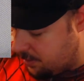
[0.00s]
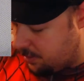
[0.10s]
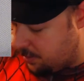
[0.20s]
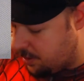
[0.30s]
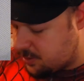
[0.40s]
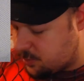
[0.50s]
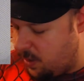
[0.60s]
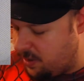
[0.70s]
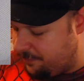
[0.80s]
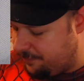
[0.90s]
because
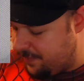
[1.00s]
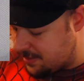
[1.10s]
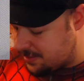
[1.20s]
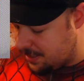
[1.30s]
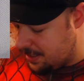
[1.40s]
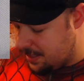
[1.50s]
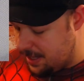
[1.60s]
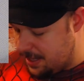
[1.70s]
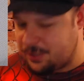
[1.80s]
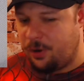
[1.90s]
Willie Fisk
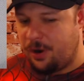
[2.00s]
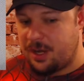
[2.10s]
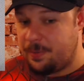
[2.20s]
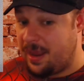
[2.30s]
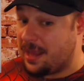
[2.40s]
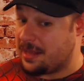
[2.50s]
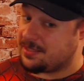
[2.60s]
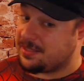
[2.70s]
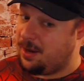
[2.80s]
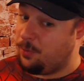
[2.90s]
is going to be, and
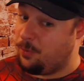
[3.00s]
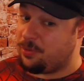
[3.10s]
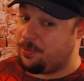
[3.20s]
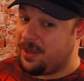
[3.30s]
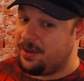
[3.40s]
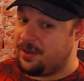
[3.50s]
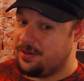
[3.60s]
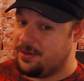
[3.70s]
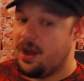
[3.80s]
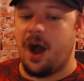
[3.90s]
say it with me,
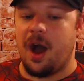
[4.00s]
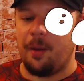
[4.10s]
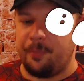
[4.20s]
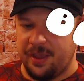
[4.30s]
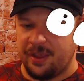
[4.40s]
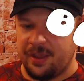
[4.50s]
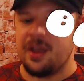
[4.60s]
a big...